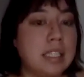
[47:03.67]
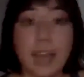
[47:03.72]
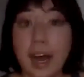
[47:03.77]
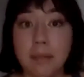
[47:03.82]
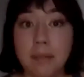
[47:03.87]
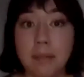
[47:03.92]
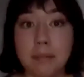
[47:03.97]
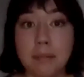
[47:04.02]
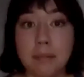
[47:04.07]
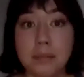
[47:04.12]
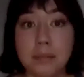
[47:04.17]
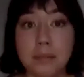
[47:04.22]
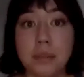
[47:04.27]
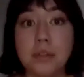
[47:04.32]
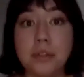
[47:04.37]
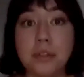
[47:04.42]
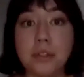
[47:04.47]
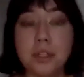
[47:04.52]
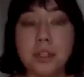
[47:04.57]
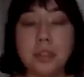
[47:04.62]
yeah,
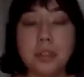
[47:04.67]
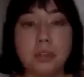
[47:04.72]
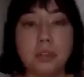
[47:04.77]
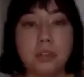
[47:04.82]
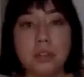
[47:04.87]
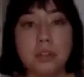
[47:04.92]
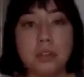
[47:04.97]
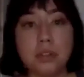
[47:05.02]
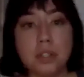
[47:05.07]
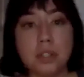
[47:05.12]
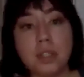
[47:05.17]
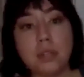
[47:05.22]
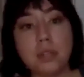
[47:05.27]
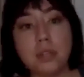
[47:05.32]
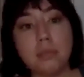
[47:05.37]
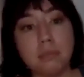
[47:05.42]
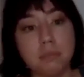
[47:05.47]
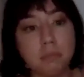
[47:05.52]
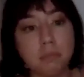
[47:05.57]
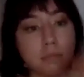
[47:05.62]
so those
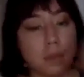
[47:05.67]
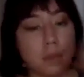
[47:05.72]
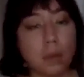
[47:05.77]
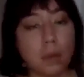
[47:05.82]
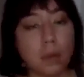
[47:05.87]
are